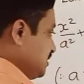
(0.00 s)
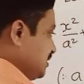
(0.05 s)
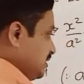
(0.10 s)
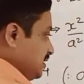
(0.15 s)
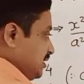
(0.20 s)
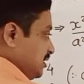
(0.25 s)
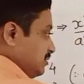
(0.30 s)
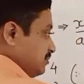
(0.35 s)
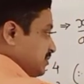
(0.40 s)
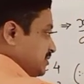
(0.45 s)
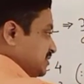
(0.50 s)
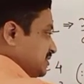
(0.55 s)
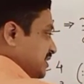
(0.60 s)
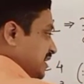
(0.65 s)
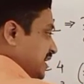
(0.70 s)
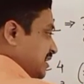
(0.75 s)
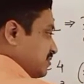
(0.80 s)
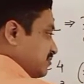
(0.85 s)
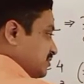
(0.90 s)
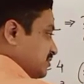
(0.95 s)
It means
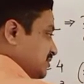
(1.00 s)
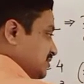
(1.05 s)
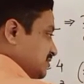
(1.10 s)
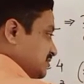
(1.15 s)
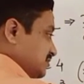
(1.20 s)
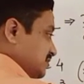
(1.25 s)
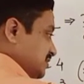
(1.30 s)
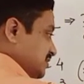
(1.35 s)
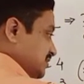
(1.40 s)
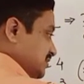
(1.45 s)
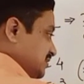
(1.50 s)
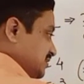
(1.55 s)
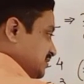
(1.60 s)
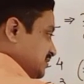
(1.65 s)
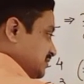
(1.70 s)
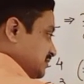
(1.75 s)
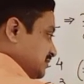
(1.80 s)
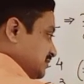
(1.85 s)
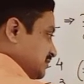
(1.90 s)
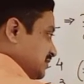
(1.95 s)
that one, students.
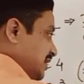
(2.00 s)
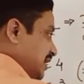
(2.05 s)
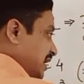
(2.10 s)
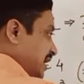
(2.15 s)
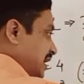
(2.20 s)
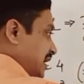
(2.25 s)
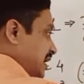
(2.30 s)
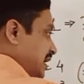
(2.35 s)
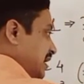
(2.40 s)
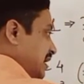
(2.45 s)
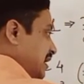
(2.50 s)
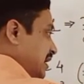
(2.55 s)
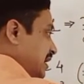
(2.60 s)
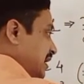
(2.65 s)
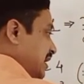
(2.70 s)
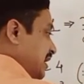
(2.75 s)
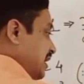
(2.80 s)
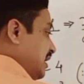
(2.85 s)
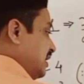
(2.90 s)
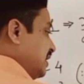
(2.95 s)
L
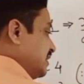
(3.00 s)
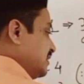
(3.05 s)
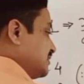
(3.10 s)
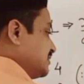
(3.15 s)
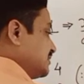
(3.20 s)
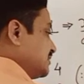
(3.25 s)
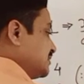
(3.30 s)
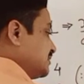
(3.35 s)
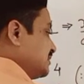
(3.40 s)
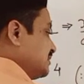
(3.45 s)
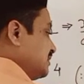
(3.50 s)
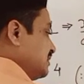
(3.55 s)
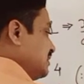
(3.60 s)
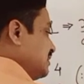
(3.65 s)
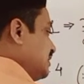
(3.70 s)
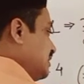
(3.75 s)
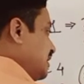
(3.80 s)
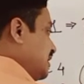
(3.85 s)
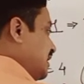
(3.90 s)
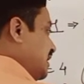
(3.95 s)
dash.
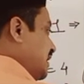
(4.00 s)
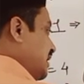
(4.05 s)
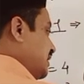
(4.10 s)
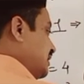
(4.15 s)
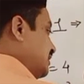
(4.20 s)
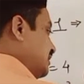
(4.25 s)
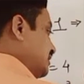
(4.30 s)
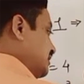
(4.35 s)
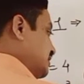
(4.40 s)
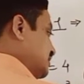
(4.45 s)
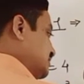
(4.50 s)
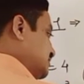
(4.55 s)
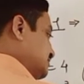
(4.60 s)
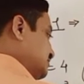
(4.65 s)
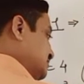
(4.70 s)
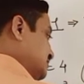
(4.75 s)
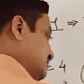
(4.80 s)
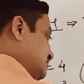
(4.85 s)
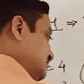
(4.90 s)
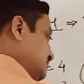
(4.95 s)
Either this
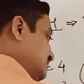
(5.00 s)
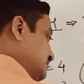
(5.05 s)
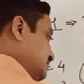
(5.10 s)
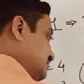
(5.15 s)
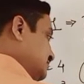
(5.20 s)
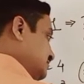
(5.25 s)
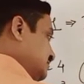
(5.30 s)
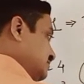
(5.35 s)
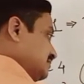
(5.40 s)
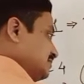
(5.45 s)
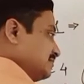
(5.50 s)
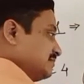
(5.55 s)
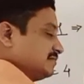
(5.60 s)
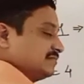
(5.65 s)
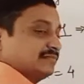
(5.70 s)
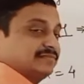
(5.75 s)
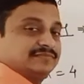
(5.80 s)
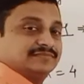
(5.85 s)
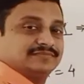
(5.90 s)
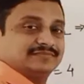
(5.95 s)
one.
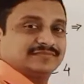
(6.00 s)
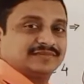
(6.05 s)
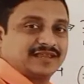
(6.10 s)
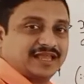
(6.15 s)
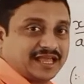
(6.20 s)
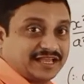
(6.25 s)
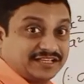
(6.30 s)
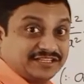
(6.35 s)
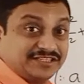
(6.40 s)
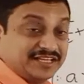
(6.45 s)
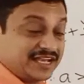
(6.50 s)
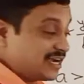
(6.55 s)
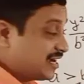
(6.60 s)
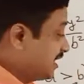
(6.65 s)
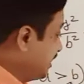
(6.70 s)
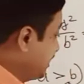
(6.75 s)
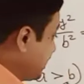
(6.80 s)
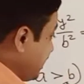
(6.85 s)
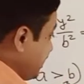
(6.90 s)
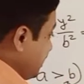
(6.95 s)
Exactly
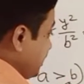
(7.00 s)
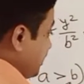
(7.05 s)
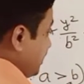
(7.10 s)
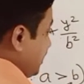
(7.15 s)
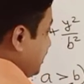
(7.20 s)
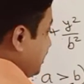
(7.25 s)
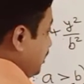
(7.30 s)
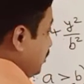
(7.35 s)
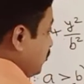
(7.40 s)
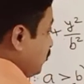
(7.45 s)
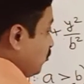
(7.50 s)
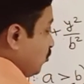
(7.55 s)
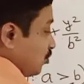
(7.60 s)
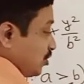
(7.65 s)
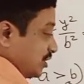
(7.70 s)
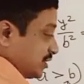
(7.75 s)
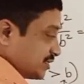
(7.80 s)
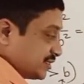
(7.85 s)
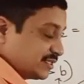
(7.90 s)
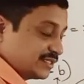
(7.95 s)
90 degree to
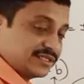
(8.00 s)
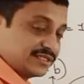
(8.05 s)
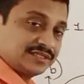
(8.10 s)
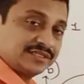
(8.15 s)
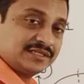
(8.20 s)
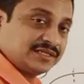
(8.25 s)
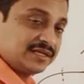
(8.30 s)
focus.